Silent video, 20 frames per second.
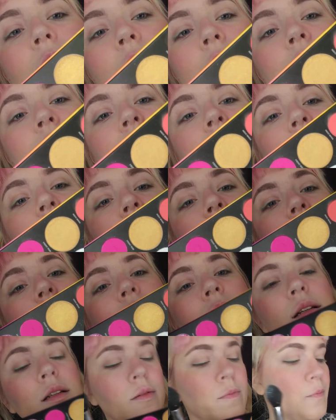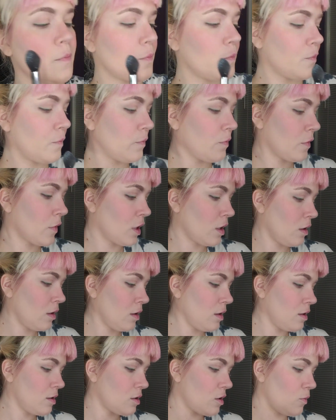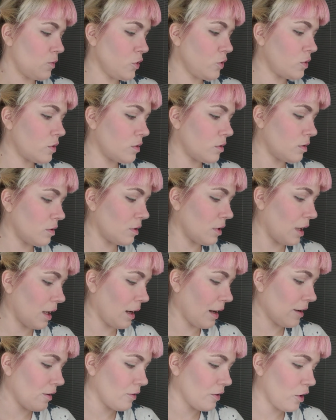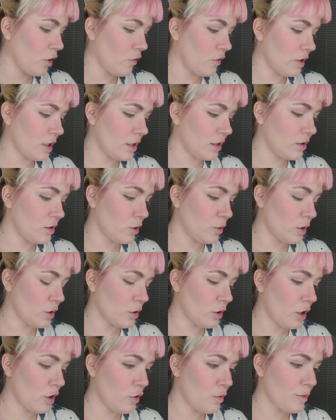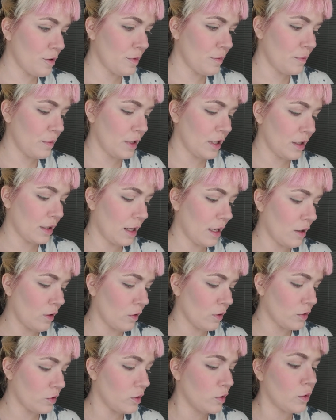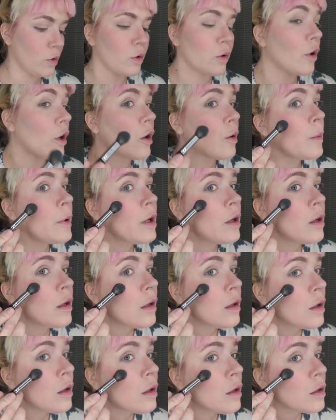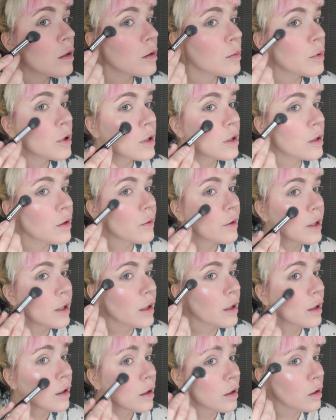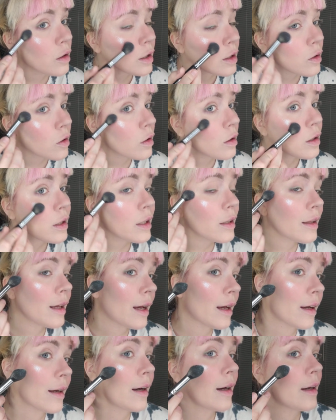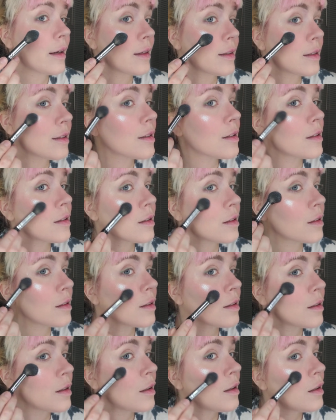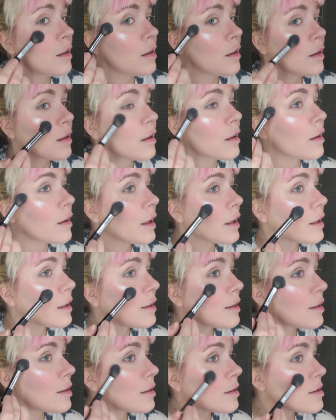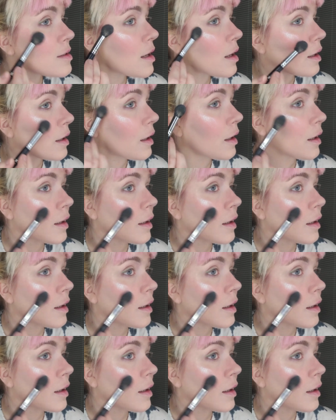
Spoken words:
nice, like, almost, I don't know if it is duochrome, but it kind of looks duochrome. I'll put this right here. Look at that, guys. That is stunning.